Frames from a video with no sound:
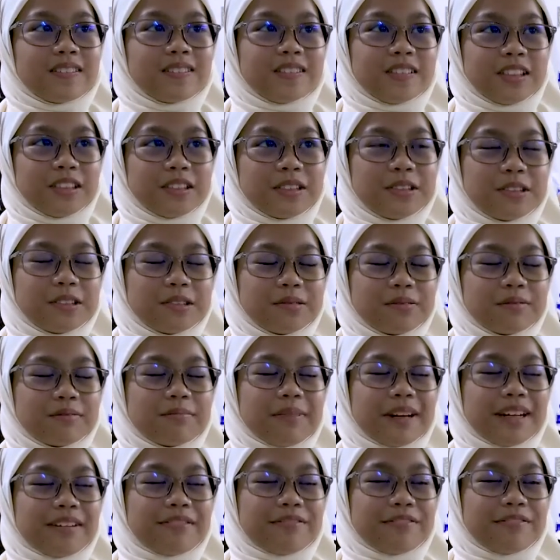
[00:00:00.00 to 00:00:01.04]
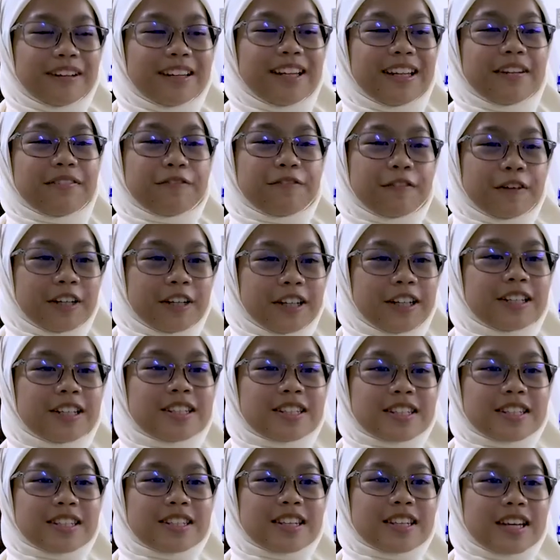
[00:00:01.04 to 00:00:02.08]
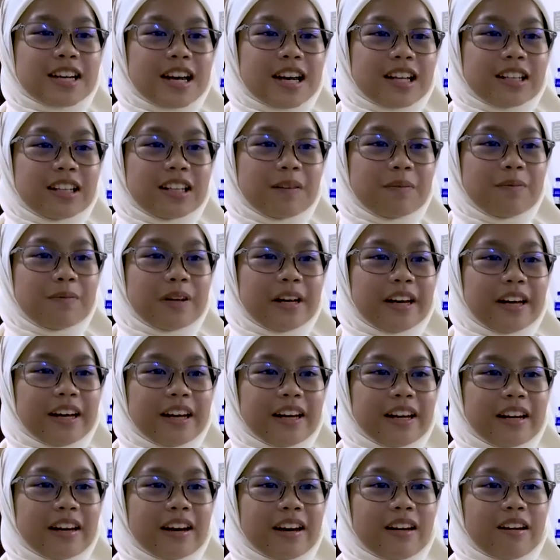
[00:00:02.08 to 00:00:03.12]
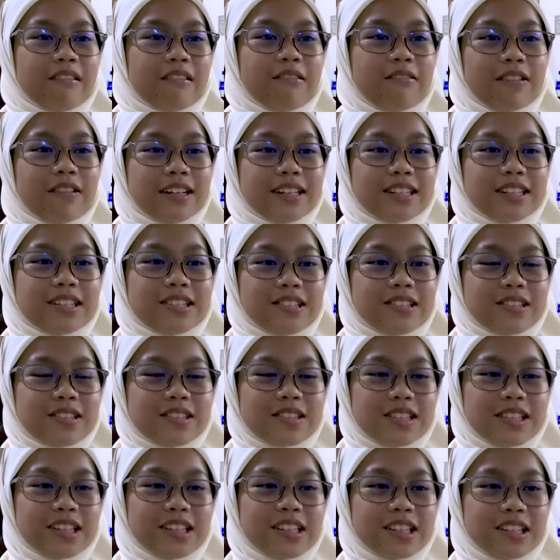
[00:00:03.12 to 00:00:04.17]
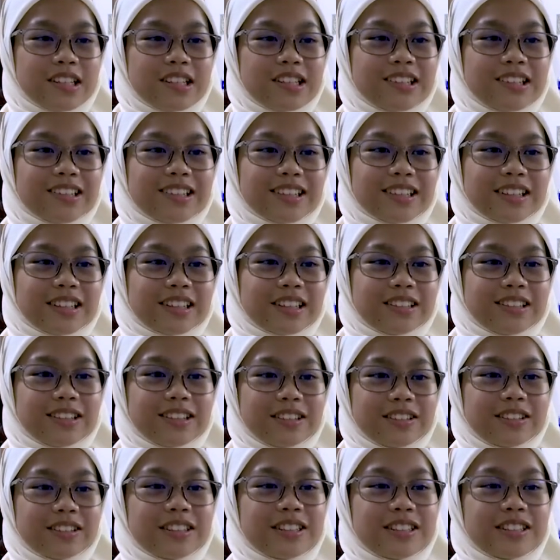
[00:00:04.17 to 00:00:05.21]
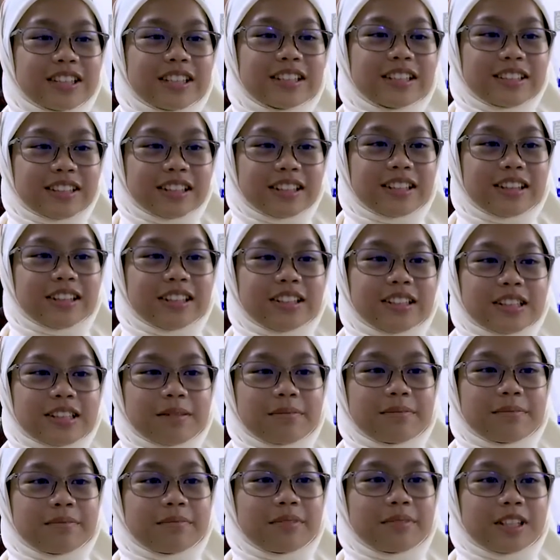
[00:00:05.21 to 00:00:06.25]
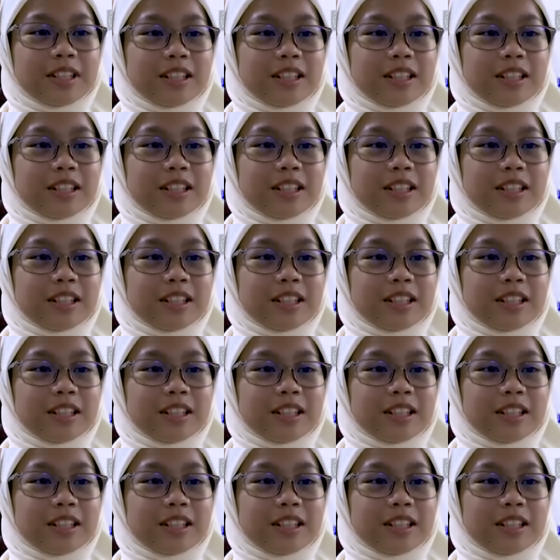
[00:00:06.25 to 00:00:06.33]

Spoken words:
You might fail at first, tapi once you see your results, itu macam